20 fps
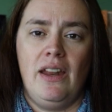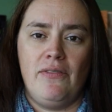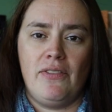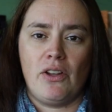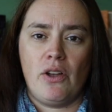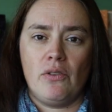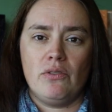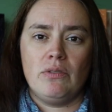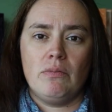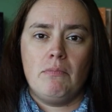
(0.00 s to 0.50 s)
if it
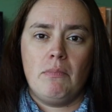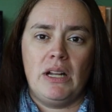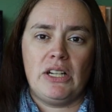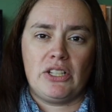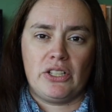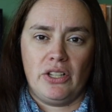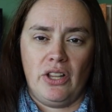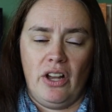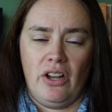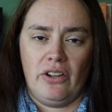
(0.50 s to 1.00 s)
goes
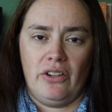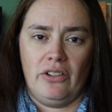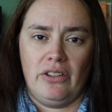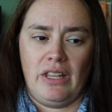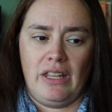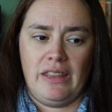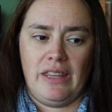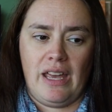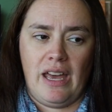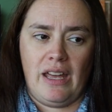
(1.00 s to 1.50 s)
much longer
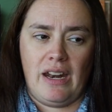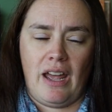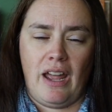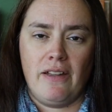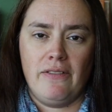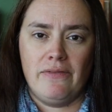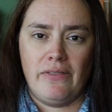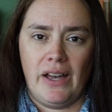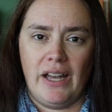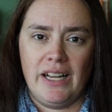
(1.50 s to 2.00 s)
than that, I
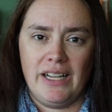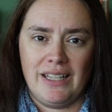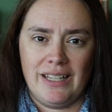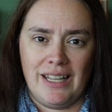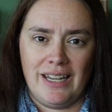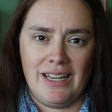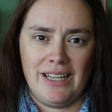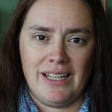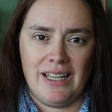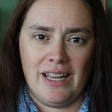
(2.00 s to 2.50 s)
find
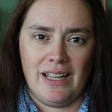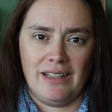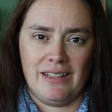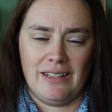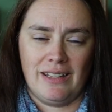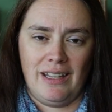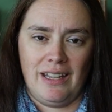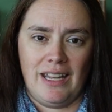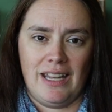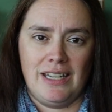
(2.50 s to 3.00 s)
that it gets
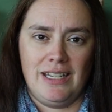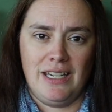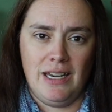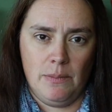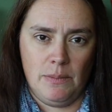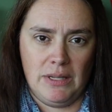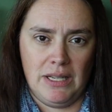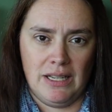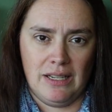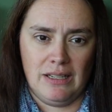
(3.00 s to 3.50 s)
it
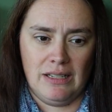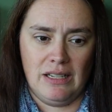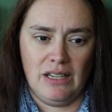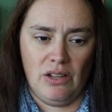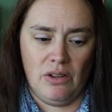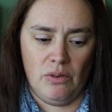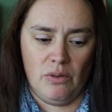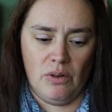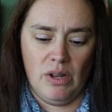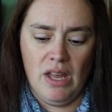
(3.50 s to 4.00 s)
dips
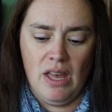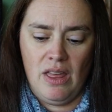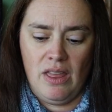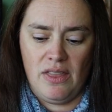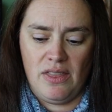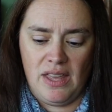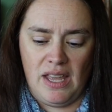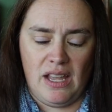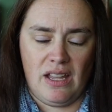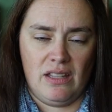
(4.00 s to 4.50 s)
into
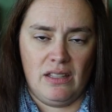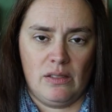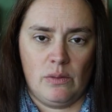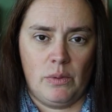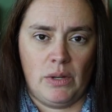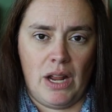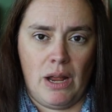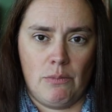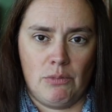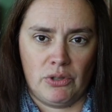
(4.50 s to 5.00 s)
things
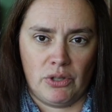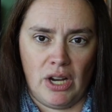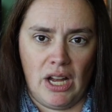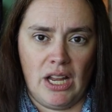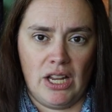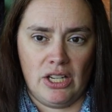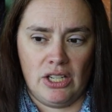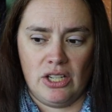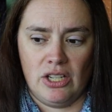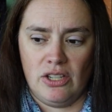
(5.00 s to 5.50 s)
when I'm
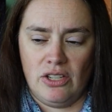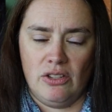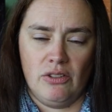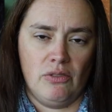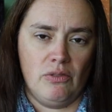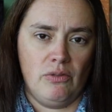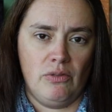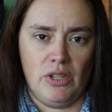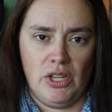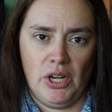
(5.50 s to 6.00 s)
trying to
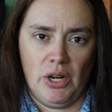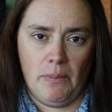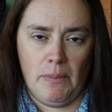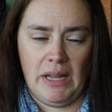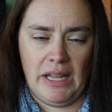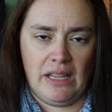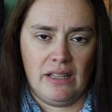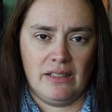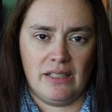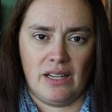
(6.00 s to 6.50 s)
do,
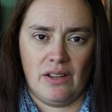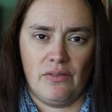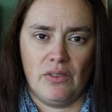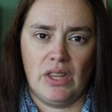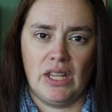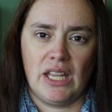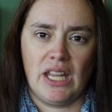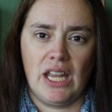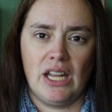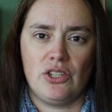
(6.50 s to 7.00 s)
making stuff in
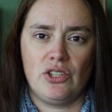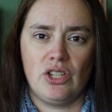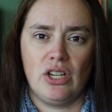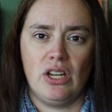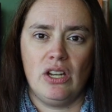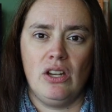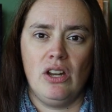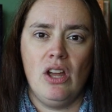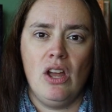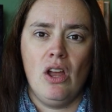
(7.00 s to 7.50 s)
the
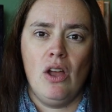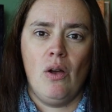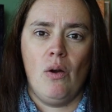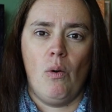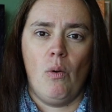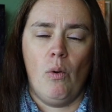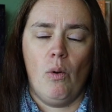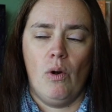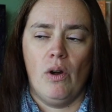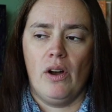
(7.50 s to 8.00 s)
kitchen,
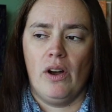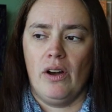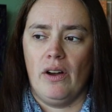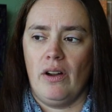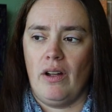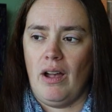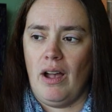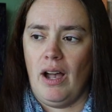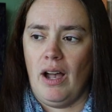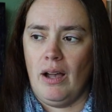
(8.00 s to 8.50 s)

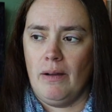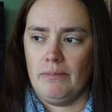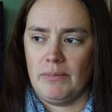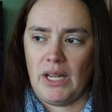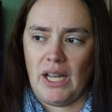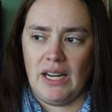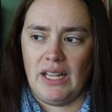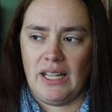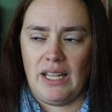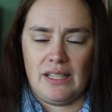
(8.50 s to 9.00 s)
or
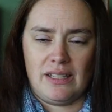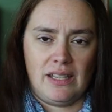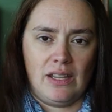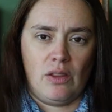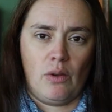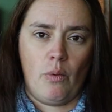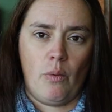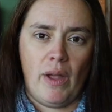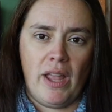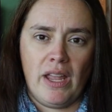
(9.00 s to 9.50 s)
kind of gets in
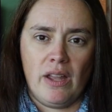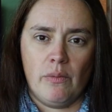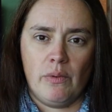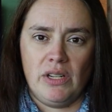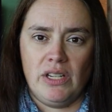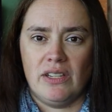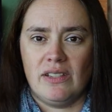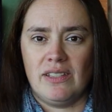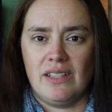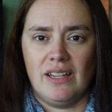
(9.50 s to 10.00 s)
the way when
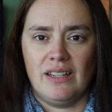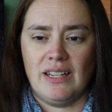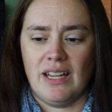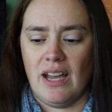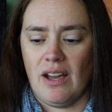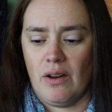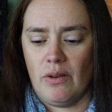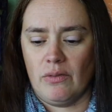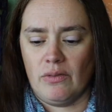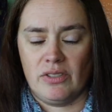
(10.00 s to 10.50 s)
you sit
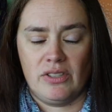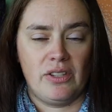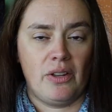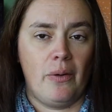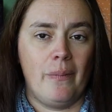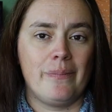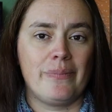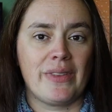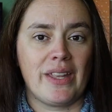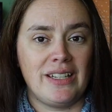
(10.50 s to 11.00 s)
down.
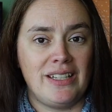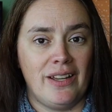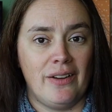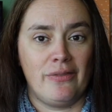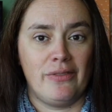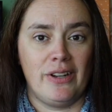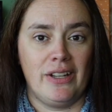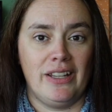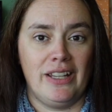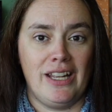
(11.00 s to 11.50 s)
So
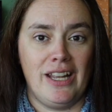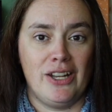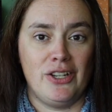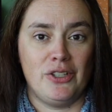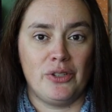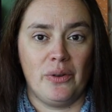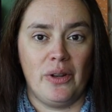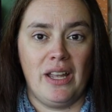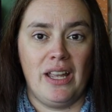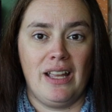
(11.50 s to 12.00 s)
definitely
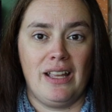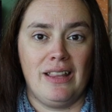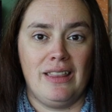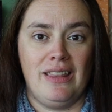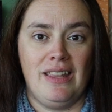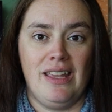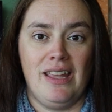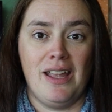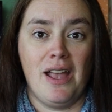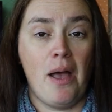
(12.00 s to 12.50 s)
enjoying
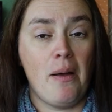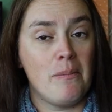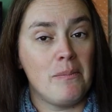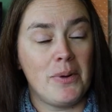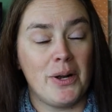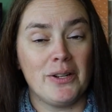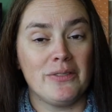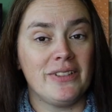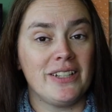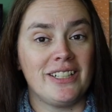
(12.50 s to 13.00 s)
the
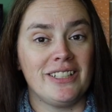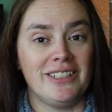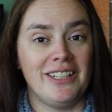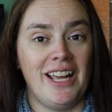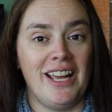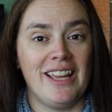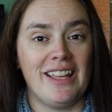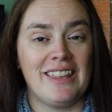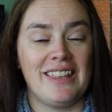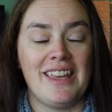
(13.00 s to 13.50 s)
perfect
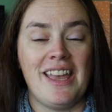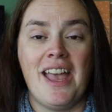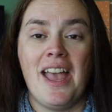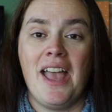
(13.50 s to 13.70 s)
length,